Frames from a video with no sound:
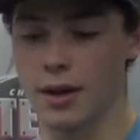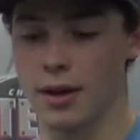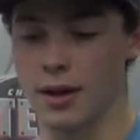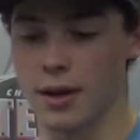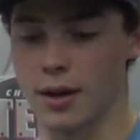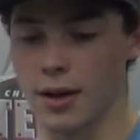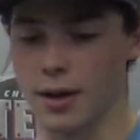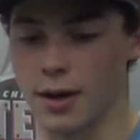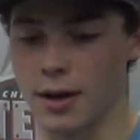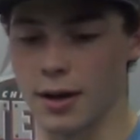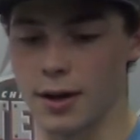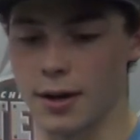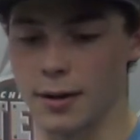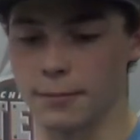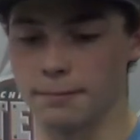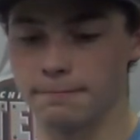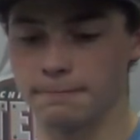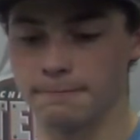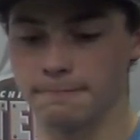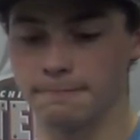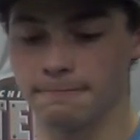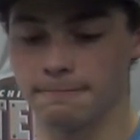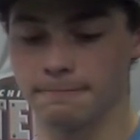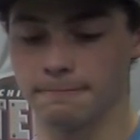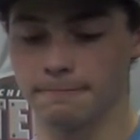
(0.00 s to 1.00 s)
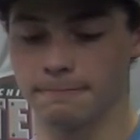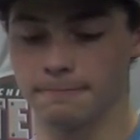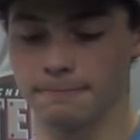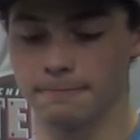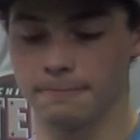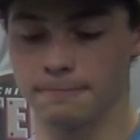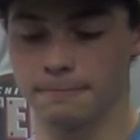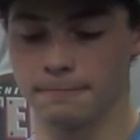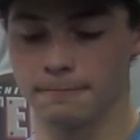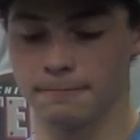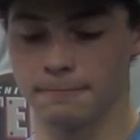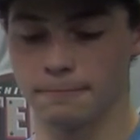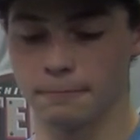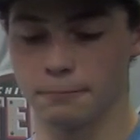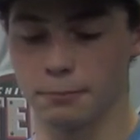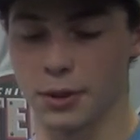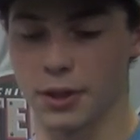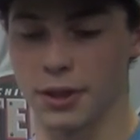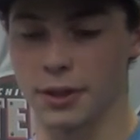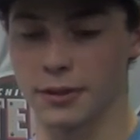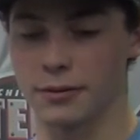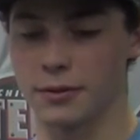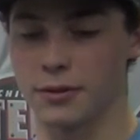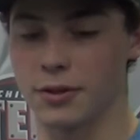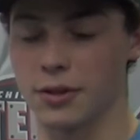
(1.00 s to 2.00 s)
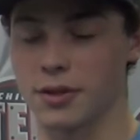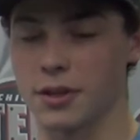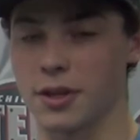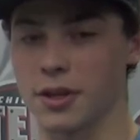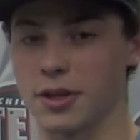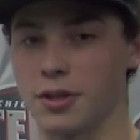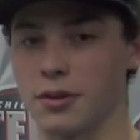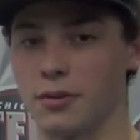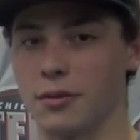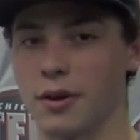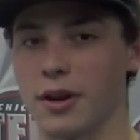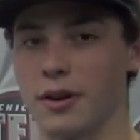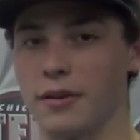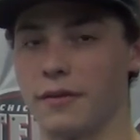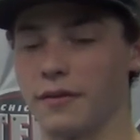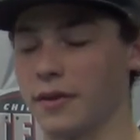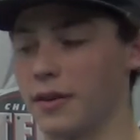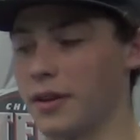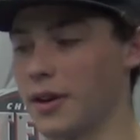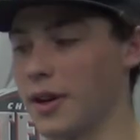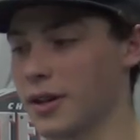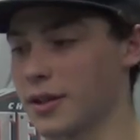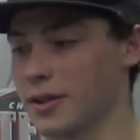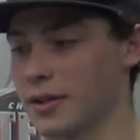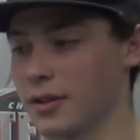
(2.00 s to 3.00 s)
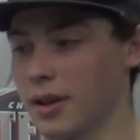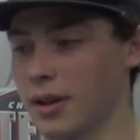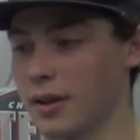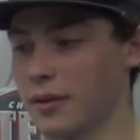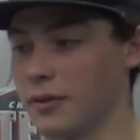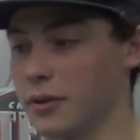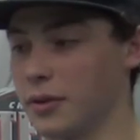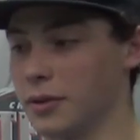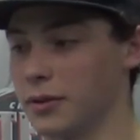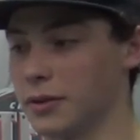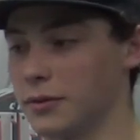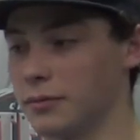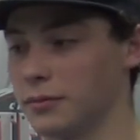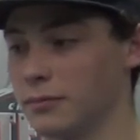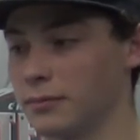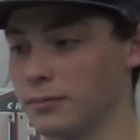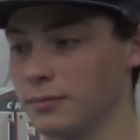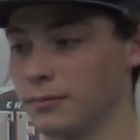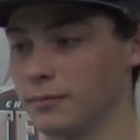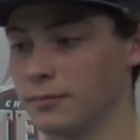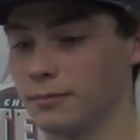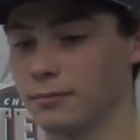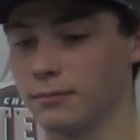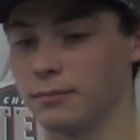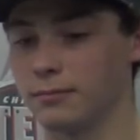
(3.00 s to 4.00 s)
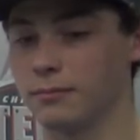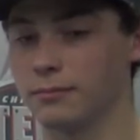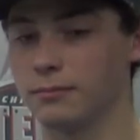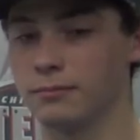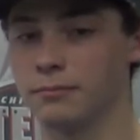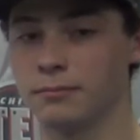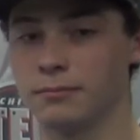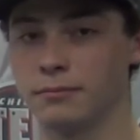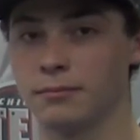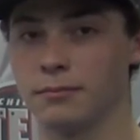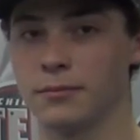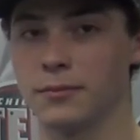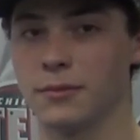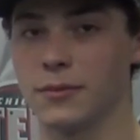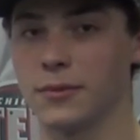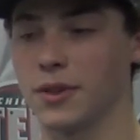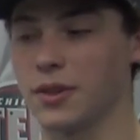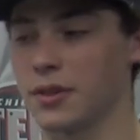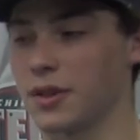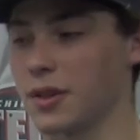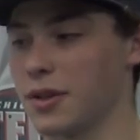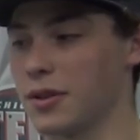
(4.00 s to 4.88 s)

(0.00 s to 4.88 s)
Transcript: Um, but just get you ready for the next level and just